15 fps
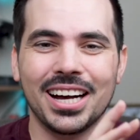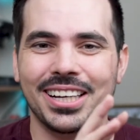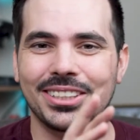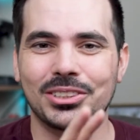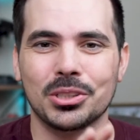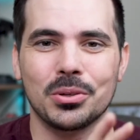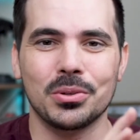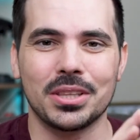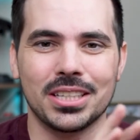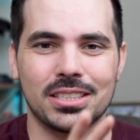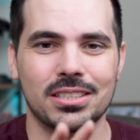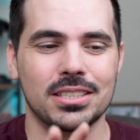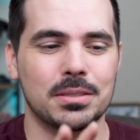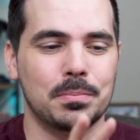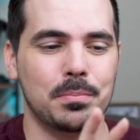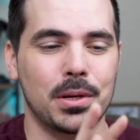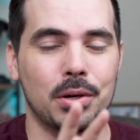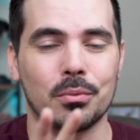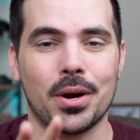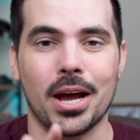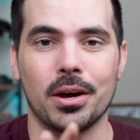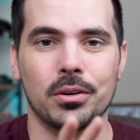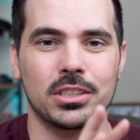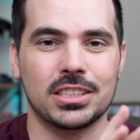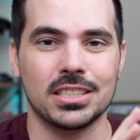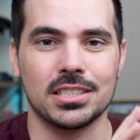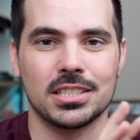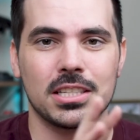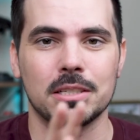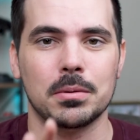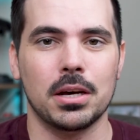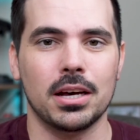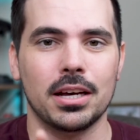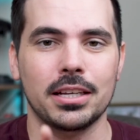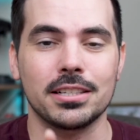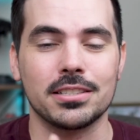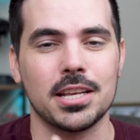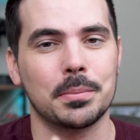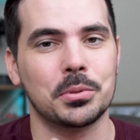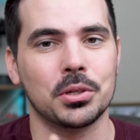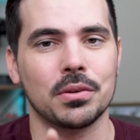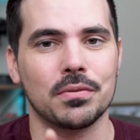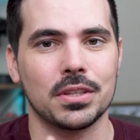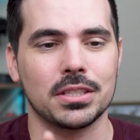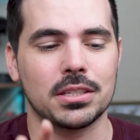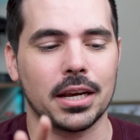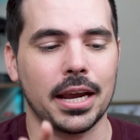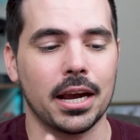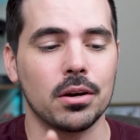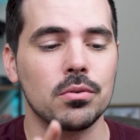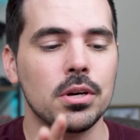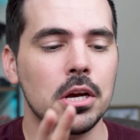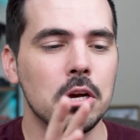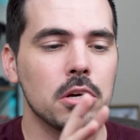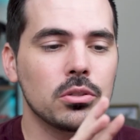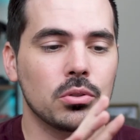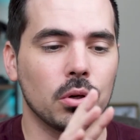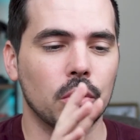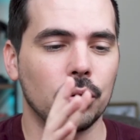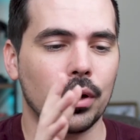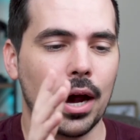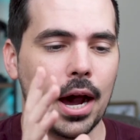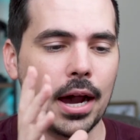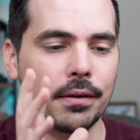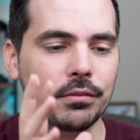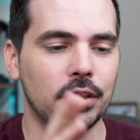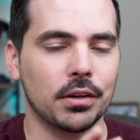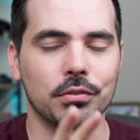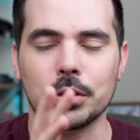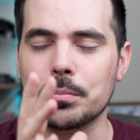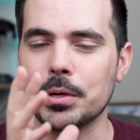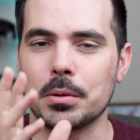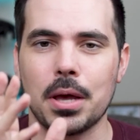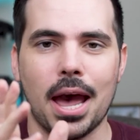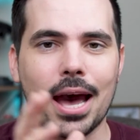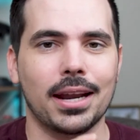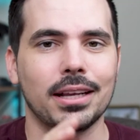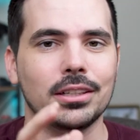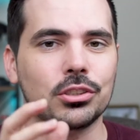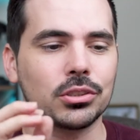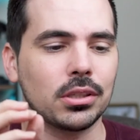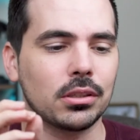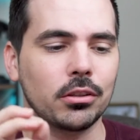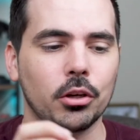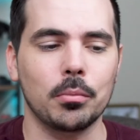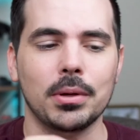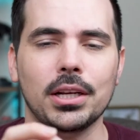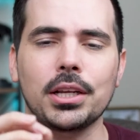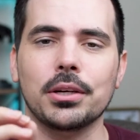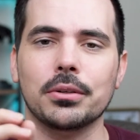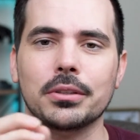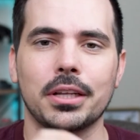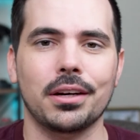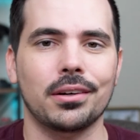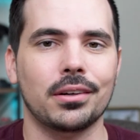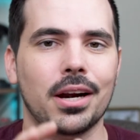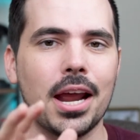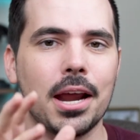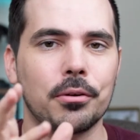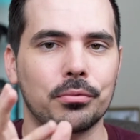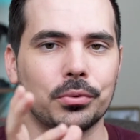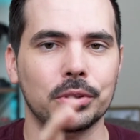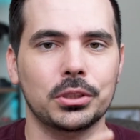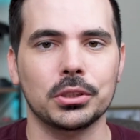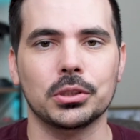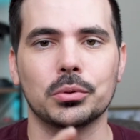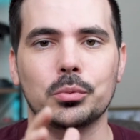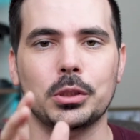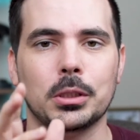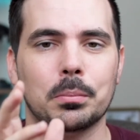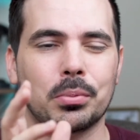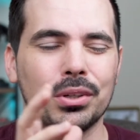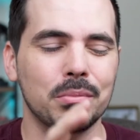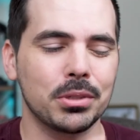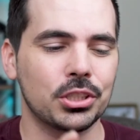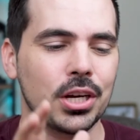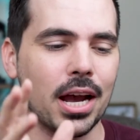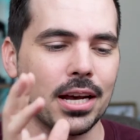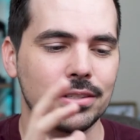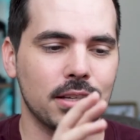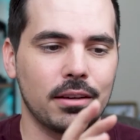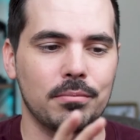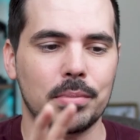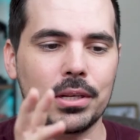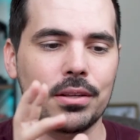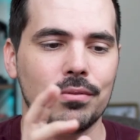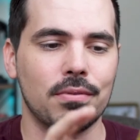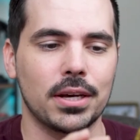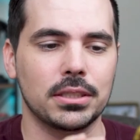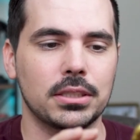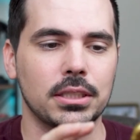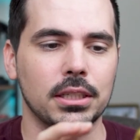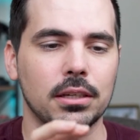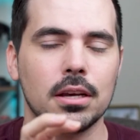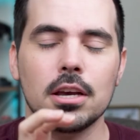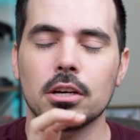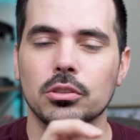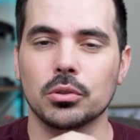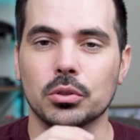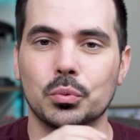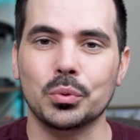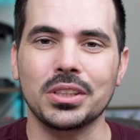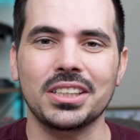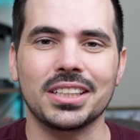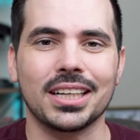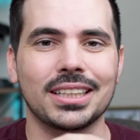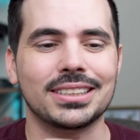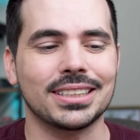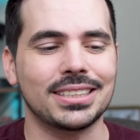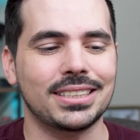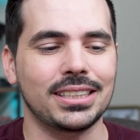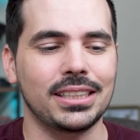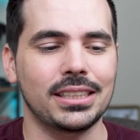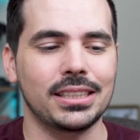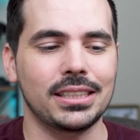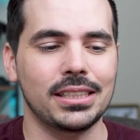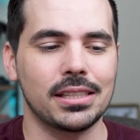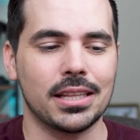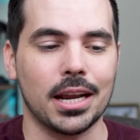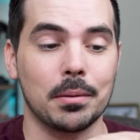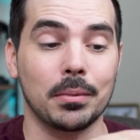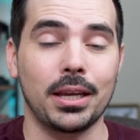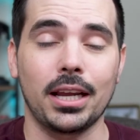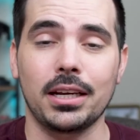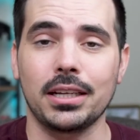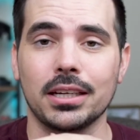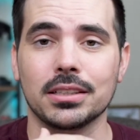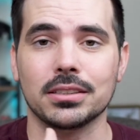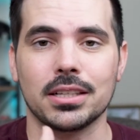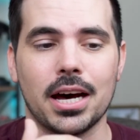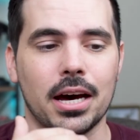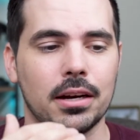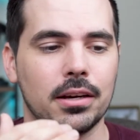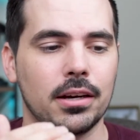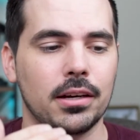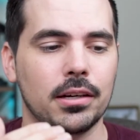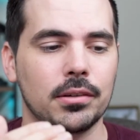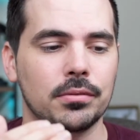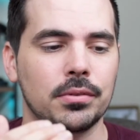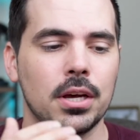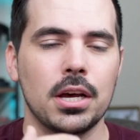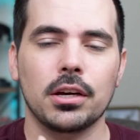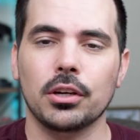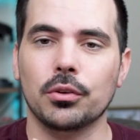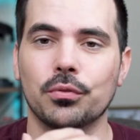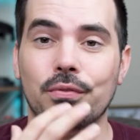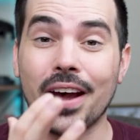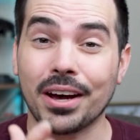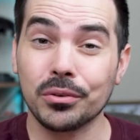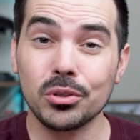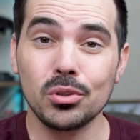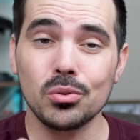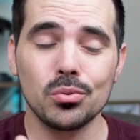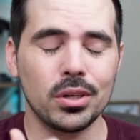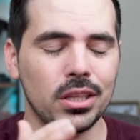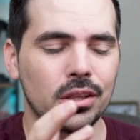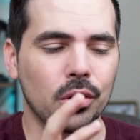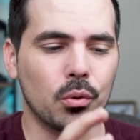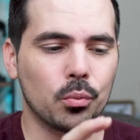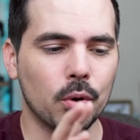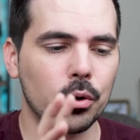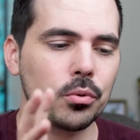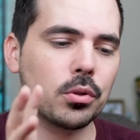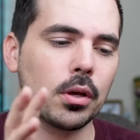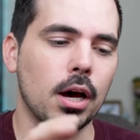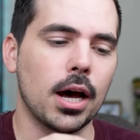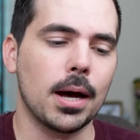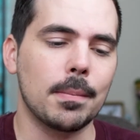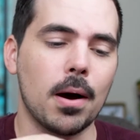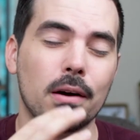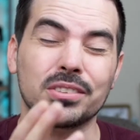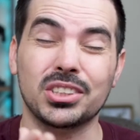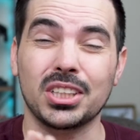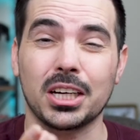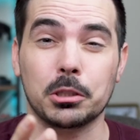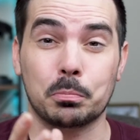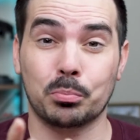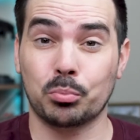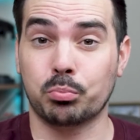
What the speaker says: So this has been around since the inception of this account. So I've definitely been adding just a little bit here and there every single week, pretty much as I've been investing. So it's really nice to see that I'm gaining a lot of value in the growth. Obviously, I